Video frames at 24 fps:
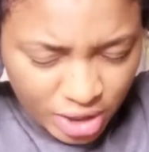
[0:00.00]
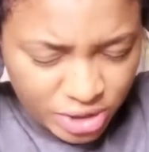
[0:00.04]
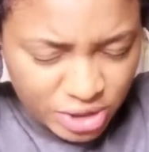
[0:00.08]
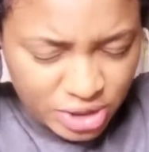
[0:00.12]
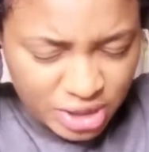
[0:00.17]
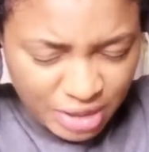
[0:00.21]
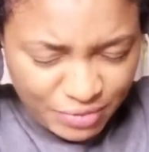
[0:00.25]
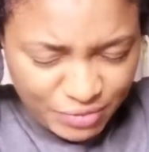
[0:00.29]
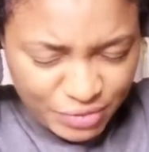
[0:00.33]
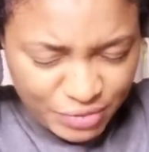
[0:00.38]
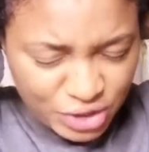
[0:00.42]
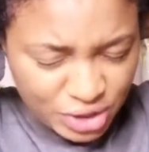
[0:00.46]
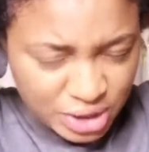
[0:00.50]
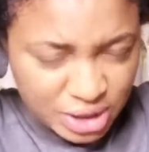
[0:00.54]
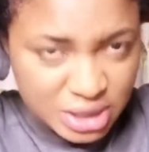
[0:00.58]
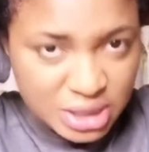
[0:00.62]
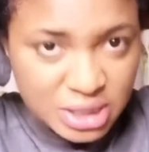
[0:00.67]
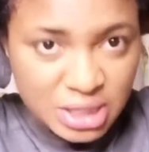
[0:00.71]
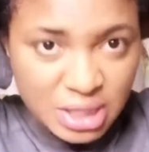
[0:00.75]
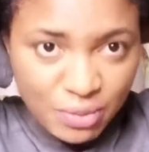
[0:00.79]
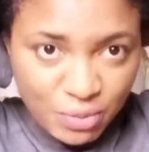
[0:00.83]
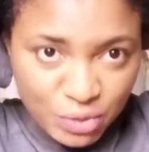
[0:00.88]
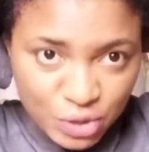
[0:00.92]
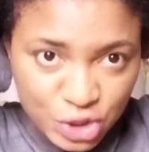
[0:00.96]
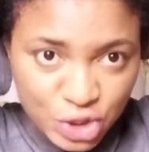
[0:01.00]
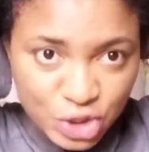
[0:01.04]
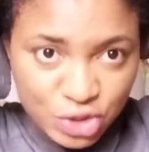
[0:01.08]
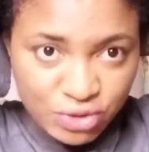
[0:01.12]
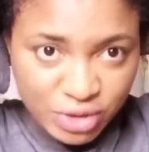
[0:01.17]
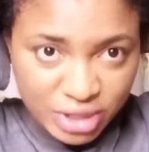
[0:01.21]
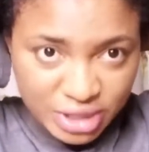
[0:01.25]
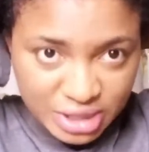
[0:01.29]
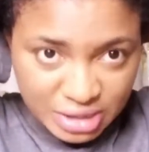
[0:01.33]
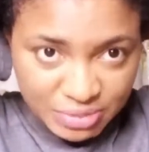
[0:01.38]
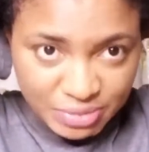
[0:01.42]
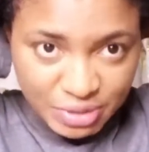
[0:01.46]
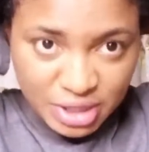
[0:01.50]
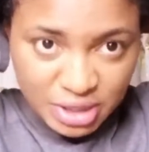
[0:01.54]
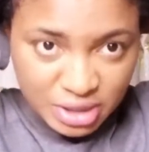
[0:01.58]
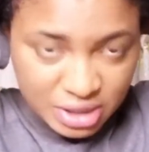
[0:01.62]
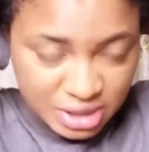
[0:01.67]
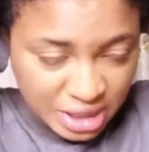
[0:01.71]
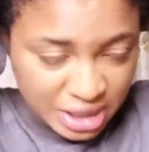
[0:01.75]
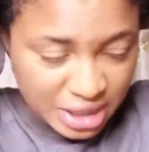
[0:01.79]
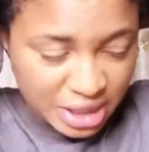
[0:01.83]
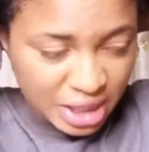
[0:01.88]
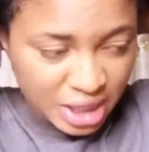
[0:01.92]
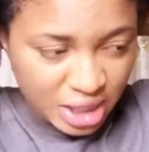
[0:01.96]
let me just demonstrate it
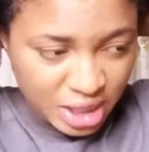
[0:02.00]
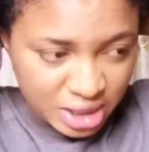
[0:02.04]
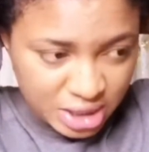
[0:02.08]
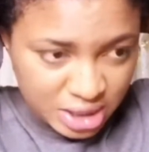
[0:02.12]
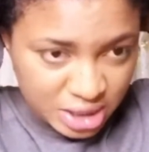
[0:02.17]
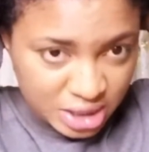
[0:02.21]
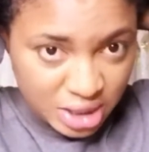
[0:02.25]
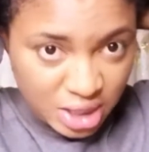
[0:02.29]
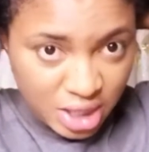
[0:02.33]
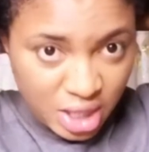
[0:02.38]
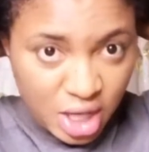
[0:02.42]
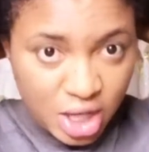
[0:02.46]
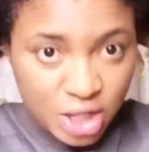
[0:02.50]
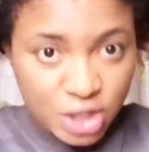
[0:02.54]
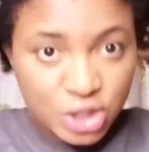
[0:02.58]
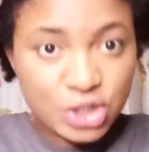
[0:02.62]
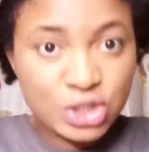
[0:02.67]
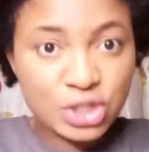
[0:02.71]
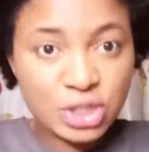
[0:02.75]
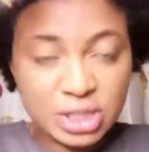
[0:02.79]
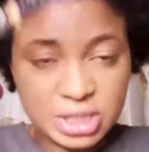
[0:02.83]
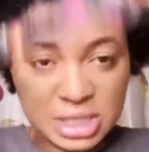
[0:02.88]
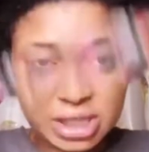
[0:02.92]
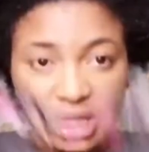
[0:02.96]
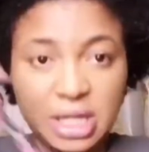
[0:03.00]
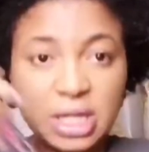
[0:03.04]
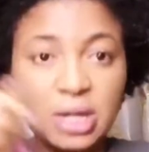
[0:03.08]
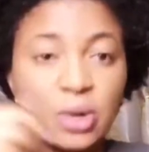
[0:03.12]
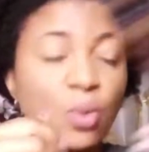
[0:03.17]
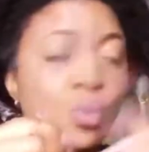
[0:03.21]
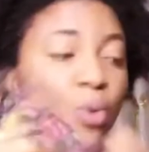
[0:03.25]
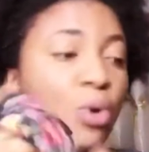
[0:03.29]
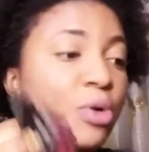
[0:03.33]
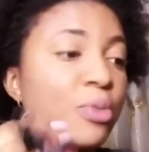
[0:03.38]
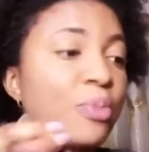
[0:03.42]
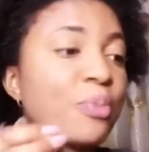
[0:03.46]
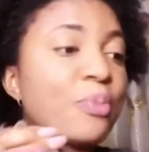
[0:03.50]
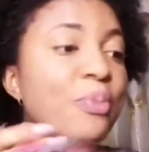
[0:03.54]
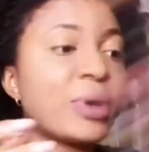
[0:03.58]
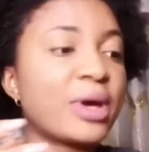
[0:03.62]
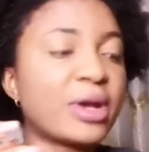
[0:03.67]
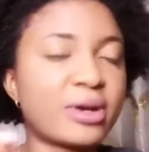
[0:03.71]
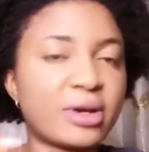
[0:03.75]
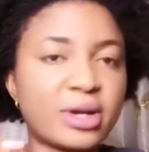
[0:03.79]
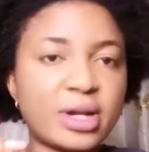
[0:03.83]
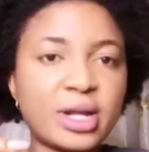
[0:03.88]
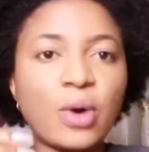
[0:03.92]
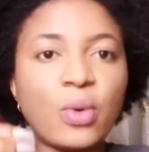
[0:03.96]
because I think it's just gonna work
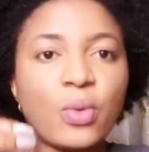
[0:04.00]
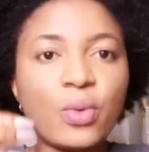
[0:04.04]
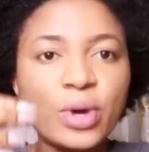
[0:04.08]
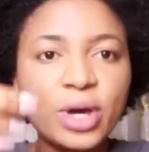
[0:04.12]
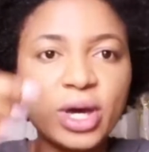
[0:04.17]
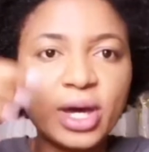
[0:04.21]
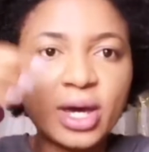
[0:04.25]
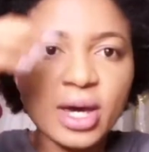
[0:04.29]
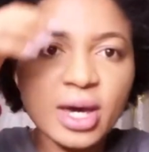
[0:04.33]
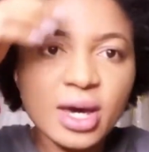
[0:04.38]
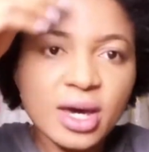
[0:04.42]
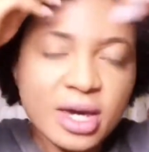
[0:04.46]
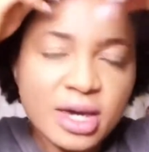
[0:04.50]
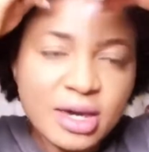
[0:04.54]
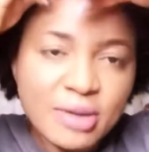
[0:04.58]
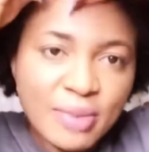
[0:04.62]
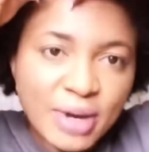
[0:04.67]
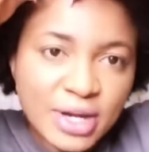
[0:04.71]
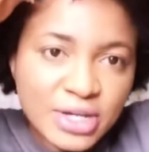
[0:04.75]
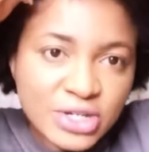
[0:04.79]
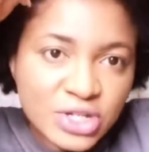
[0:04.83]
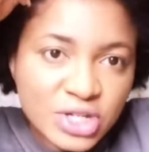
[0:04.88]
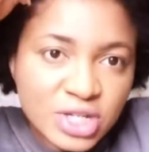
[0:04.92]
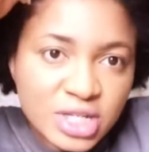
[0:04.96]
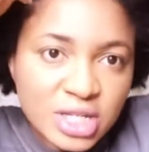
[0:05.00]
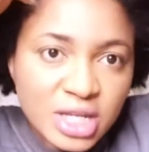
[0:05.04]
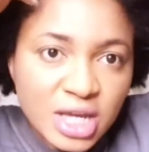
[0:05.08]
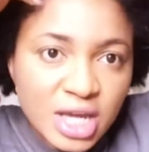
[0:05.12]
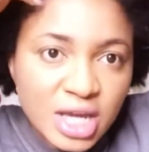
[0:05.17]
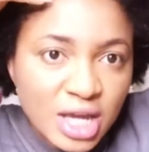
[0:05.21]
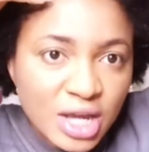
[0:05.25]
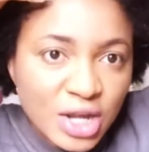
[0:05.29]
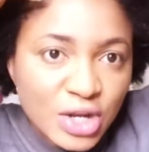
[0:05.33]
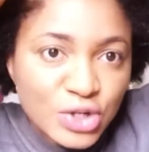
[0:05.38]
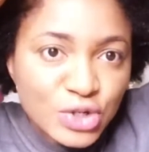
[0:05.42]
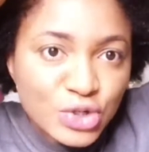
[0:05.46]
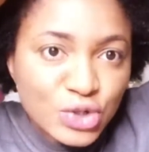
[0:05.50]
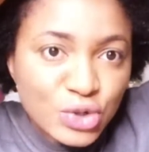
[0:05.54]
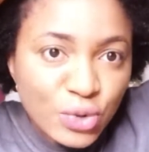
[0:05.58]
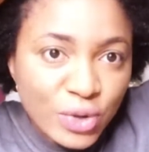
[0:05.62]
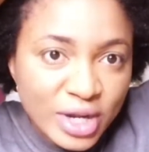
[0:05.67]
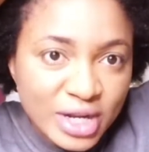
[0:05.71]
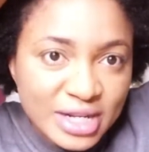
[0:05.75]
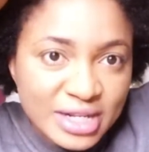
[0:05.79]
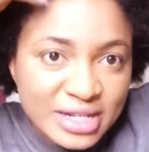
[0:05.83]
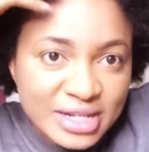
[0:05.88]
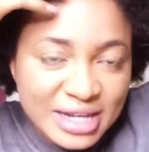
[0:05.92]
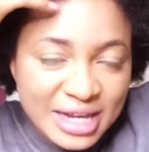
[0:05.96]
better that way. Imagine
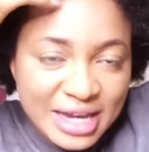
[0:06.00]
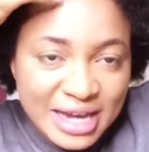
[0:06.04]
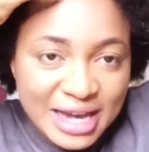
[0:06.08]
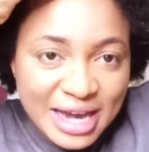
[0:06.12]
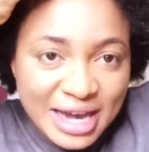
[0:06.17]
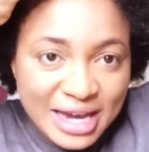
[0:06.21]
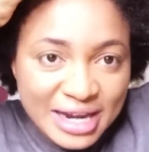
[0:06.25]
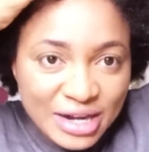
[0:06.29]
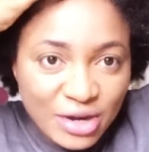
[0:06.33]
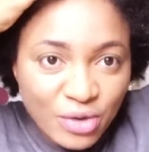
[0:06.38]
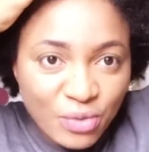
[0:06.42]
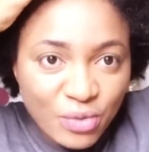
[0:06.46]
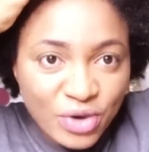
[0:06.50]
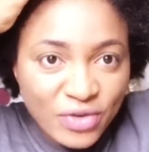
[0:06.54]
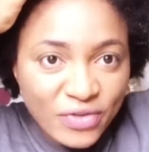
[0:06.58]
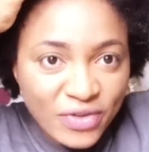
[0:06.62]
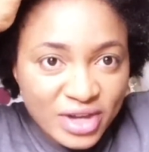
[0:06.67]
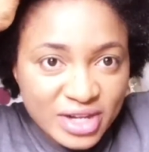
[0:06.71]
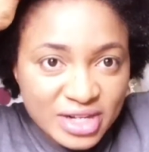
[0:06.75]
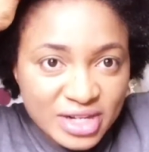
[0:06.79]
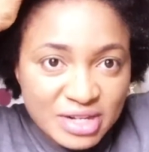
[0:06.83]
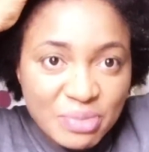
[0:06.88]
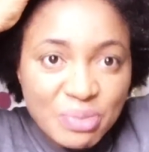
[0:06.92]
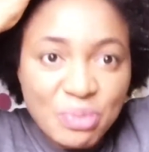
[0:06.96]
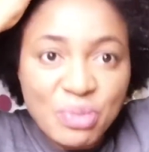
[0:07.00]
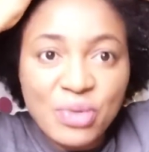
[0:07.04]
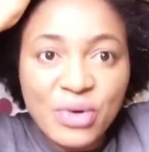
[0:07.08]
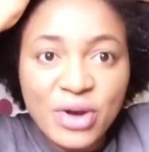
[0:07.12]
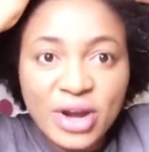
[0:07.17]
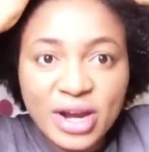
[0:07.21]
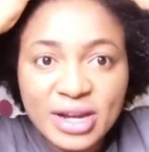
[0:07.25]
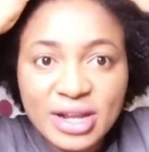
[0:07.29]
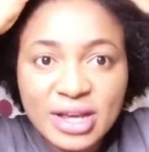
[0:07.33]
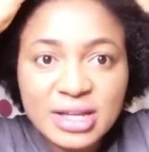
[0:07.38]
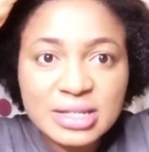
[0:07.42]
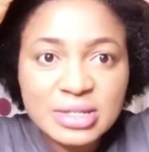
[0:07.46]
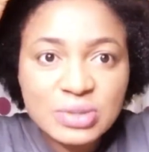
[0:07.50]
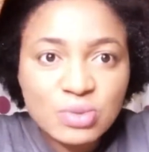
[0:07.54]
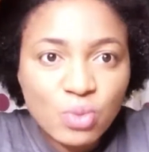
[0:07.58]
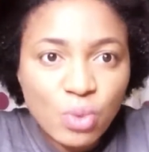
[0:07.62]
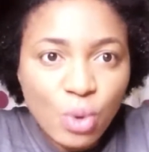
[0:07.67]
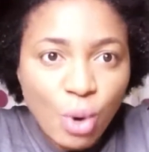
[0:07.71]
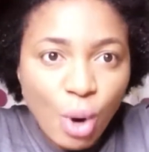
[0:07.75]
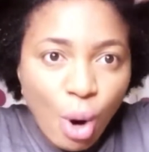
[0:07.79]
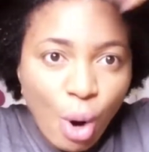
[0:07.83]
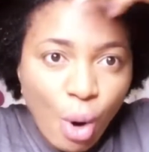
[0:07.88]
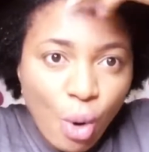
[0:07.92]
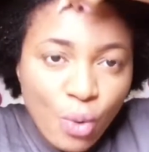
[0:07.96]
doing the Ghana weaving. The braiders
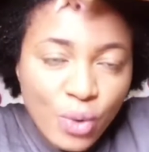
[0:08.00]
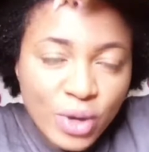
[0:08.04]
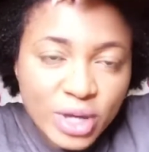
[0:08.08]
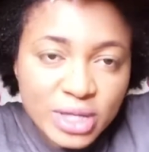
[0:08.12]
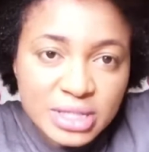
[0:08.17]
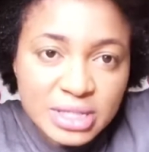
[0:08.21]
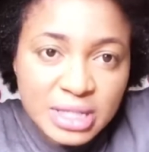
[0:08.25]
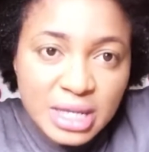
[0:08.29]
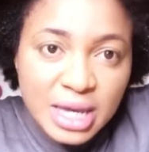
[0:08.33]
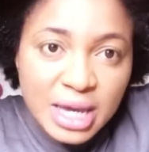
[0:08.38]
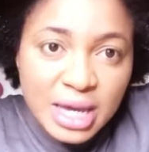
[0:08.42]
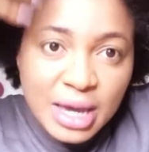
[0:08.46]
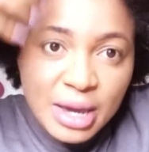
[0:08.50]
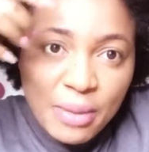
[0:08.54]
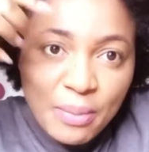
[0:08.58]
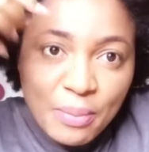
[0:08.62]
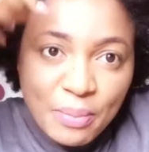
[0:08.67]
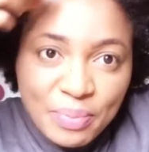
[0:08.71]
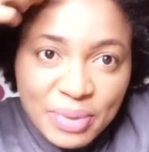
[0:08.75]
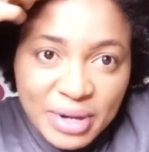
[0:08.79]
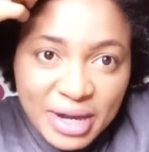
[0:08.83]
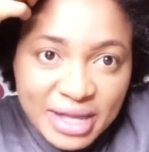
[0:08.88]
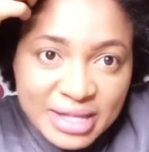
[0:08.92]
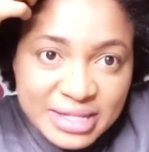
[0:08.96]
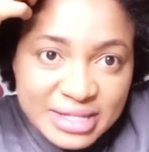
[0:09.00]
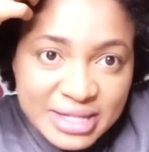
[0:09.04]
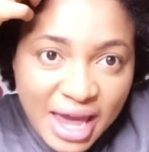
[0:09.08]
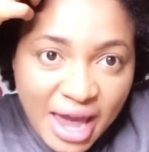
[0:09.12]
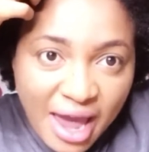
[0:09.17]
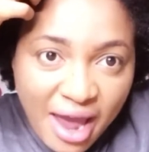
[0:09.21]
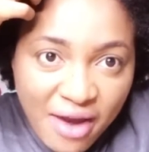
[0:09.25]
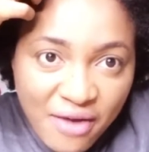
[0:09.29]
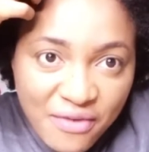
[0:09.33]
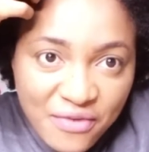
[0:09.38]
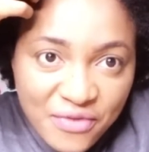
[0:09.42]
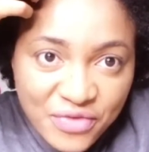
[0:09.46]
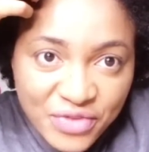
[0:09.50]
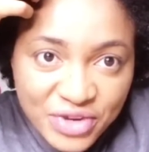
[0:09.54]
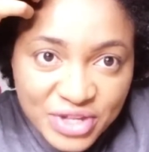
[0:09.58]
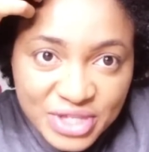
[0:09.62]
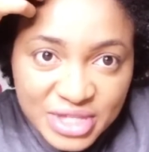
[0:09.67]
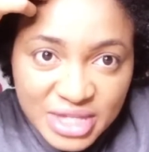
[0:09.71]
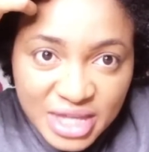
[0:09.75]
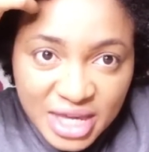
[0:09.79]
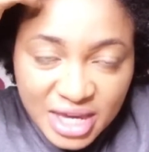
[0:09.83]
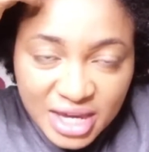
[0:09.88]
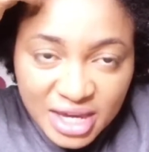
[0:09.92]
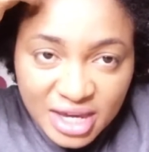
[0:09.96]
will always plait
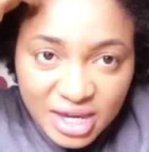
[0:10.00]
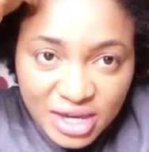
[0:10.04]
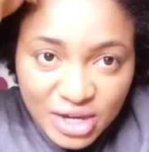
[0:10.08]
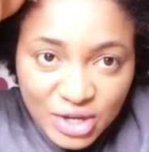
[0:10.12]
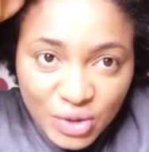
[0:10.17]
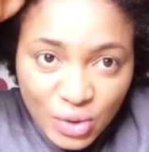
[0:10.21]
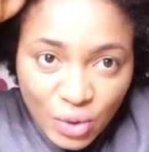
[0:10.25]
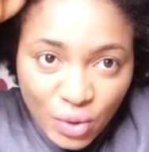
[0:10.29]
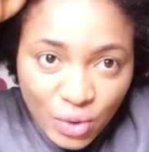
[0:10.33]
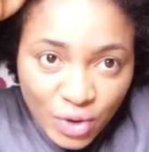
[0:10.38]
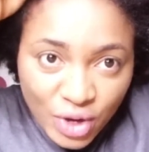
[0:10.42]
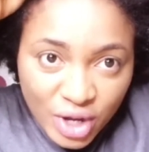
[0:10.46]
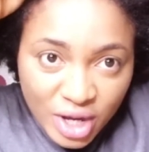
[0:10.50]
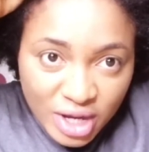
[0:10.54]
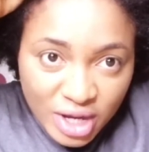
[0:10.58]
everything, you know.